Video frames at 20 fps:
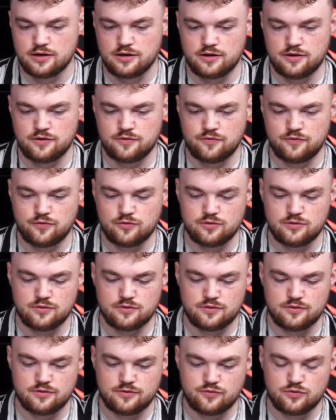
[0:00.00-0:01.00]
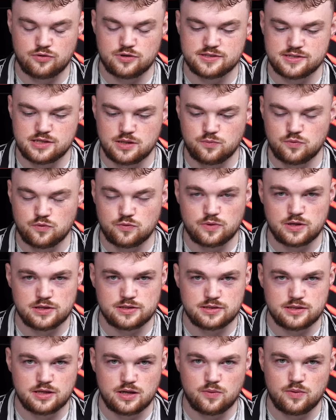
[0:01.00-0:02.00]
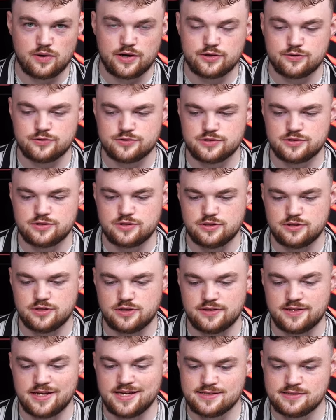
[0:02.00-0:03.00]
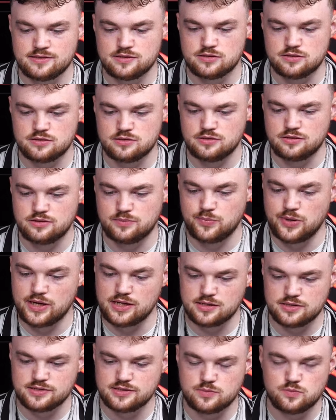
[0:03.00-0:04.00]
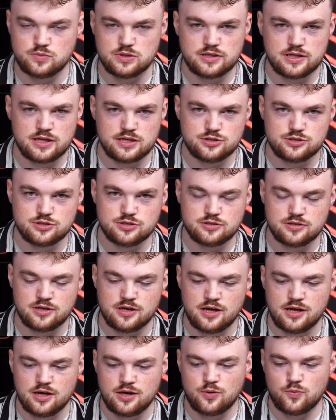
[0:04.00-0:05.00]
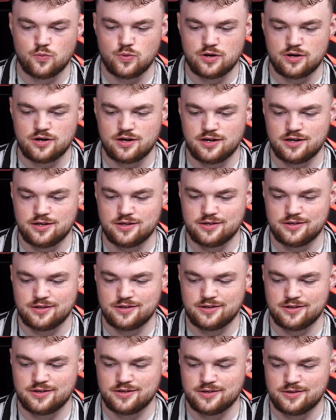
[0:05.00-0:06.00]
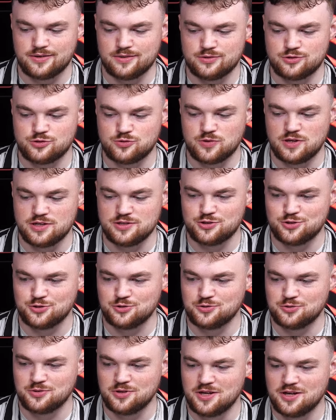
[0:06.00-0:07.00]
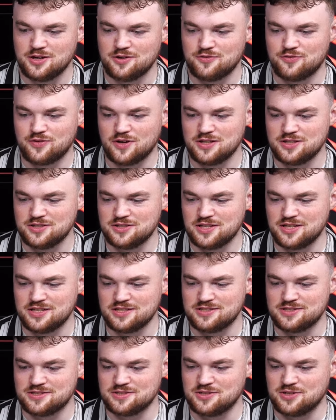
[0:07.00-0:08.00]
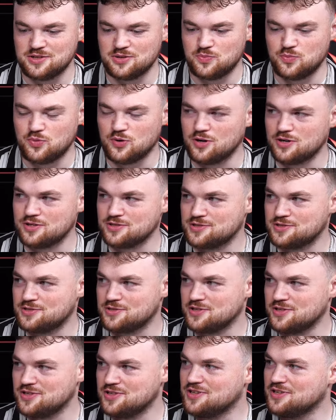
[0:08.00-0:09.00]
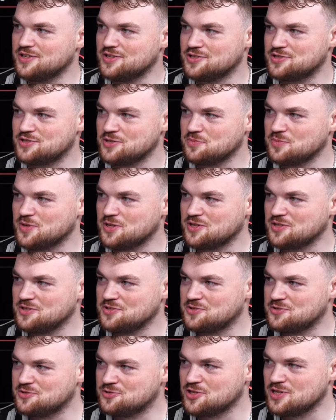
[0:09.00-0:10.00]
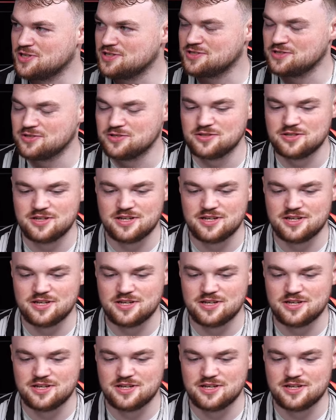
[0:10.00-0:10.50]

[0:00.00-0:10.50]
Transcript: For example, right now I use it in a Nest backend application where I try to validate parsed XML into JSON